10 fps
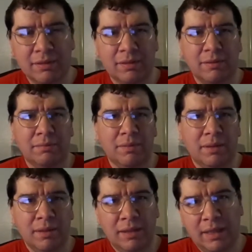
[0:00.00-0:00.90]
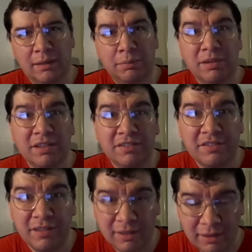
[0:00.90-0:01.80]
know,
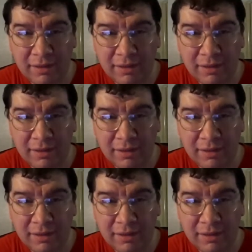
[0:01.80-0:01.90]
cannibalistic.